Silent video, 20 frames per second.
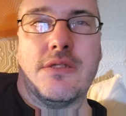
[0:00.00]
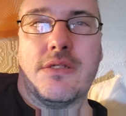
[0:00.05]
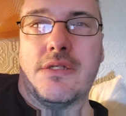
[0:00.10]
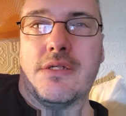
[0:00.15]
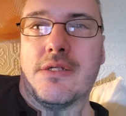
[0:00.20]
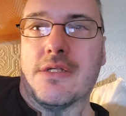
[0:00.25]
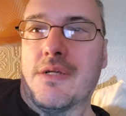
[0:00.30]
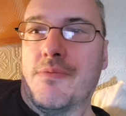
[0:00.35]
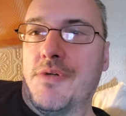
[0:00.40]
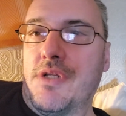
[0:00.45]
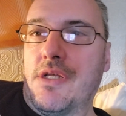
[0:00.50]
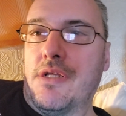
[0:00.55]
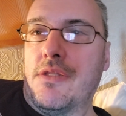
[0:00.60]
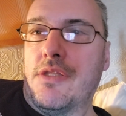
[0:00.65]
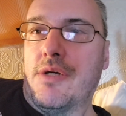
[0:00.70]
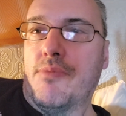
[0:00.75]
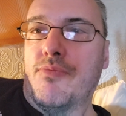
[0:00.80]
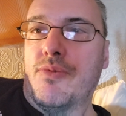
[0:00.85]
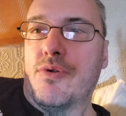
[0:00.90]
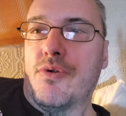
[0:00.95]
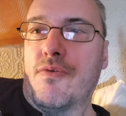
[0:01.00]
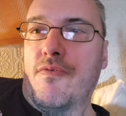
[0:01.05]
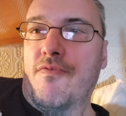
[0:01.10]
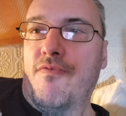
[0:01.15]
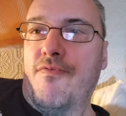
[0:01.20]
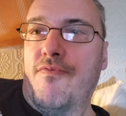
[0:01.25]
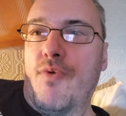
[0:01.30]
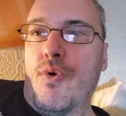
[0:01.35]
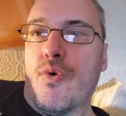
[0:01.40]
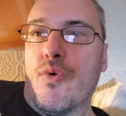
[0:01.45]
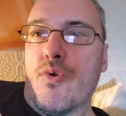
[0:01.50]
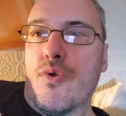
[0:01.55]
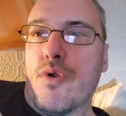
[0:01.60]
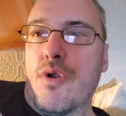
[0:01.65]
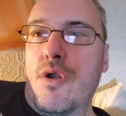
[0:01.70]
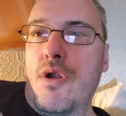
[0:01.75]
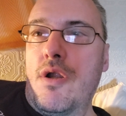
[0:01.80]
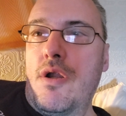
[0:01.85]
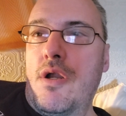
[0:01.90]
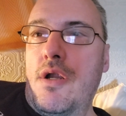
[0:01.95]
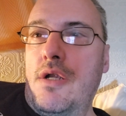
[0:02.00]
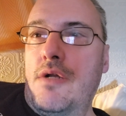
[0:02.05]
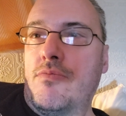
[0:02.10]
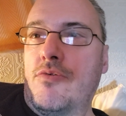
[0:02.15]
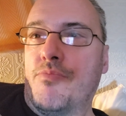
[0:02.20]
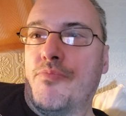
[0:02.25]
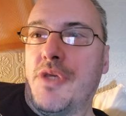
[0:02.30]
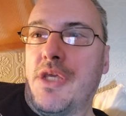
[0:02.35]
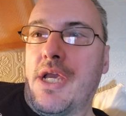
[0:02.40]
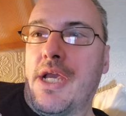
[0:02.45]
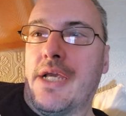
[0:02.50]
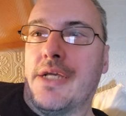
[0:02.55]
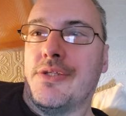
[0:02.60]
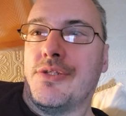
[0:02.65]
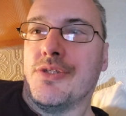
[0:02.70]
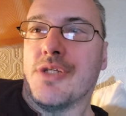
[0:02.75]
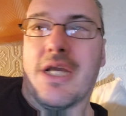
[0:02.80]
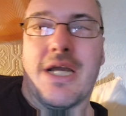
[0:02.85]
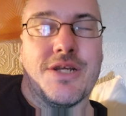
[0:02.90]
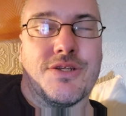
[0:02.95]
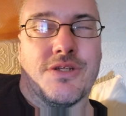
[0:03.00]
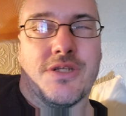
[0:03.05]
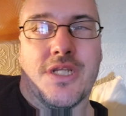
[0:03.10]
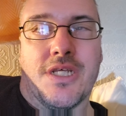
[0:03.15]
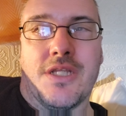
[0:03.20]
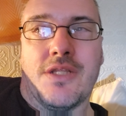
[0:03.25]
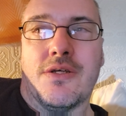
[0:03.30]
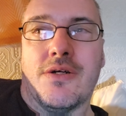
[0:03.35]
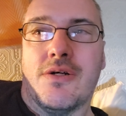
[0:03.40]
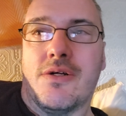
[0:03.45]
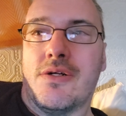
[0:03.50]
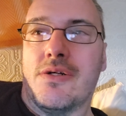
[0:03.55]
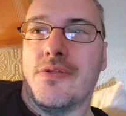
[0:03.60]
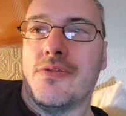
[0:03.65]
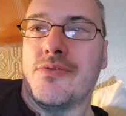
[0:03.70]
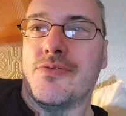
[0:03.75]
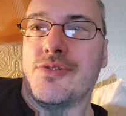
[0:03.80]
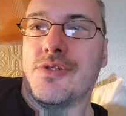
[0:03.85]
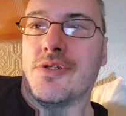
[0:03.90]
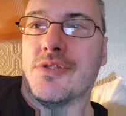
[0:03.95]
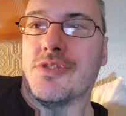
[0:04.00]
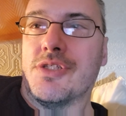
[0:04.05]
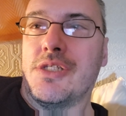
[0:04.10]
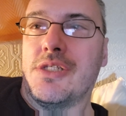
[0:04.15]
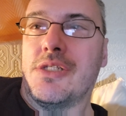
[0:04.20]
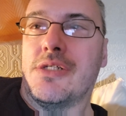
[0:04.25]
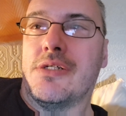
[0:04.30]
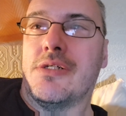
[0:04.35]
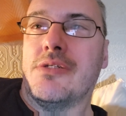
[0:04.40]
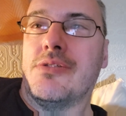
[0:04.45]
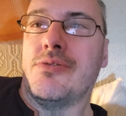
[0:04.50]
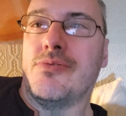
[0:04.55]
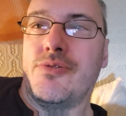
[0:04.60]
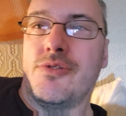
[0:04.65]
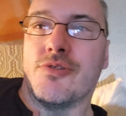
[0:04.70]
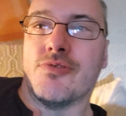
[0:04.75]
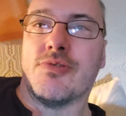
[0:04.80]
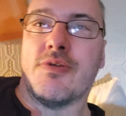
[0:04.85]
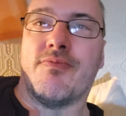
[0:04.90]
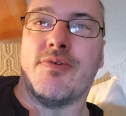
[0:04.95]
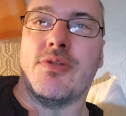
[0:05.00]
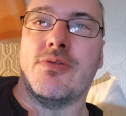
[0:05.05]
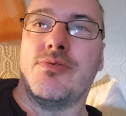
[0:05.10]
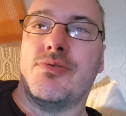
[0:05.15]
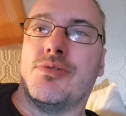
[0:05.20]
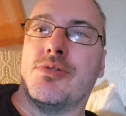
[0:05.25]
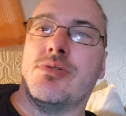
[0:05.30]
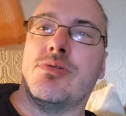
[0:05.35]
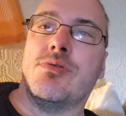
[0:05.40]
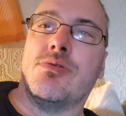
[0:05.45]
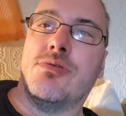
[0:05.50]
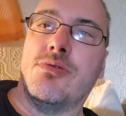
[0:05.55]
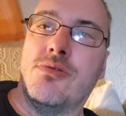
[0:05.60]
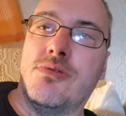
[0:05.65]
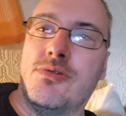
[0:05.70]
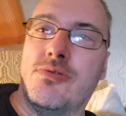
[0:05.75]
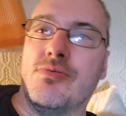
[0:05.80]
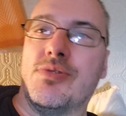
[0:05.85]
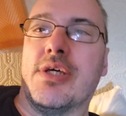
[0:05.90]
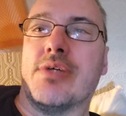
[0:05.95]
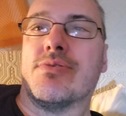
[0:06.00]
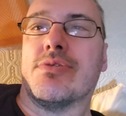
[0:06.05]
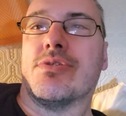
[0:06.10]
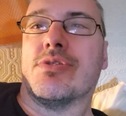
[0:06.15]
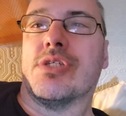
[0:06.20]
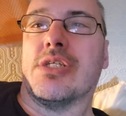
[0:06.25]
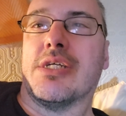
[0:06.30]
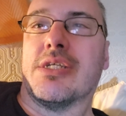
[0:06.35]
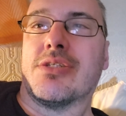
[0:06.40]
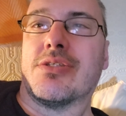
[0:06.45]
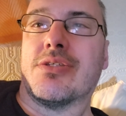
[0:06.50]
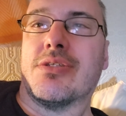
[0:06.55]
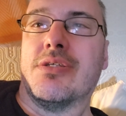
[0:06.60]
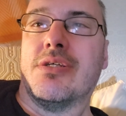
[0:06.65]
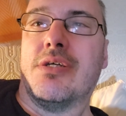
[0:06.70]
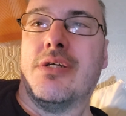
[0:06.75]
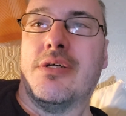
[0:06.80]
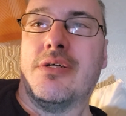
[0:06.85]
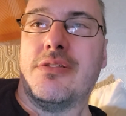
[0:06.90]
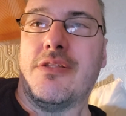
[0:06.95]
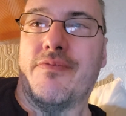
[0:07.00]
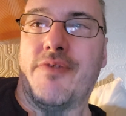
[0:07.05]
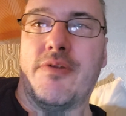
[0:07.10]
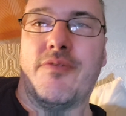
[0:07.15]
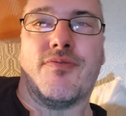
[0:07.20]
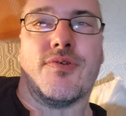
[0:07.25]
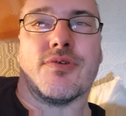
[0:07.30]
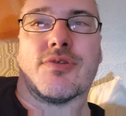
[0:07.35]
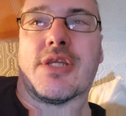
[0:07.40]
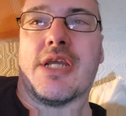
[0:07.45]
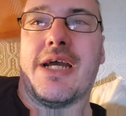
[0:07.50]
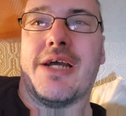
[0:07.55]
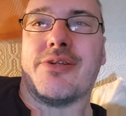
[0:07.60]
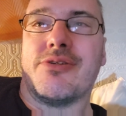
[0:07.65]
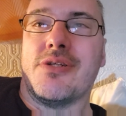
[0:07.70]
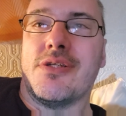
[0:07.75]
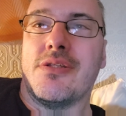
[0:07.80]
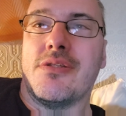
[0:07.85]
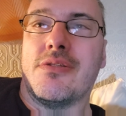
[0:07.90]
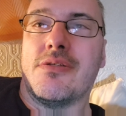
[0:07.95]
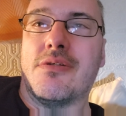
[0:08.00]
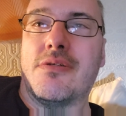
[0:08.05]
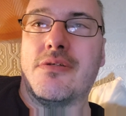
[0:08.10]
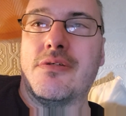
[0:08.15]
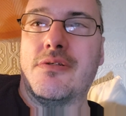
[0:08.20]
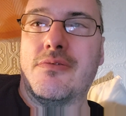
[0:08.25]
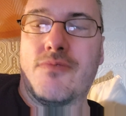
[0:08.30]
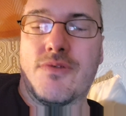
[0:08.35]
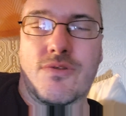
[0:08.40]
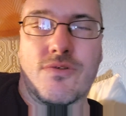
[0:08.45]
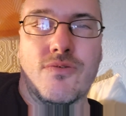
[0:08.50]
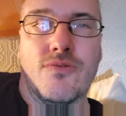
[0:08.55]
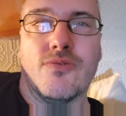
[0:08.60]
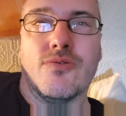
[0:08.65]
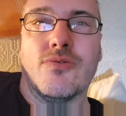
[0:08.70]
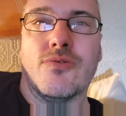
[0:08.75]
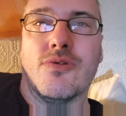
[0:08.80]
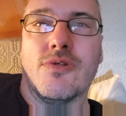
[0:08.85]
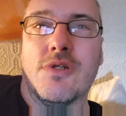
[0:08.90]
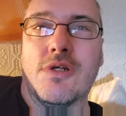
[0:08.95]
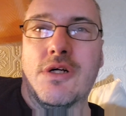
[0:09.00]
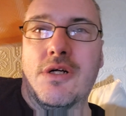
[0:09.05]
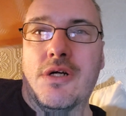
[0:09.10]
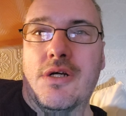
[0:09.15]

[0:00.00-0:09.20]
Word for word: Uh, coming in at number 4 would be Edge cashing in on um, John Cena, New Year's Revolution 2006. The very first cash in was cool.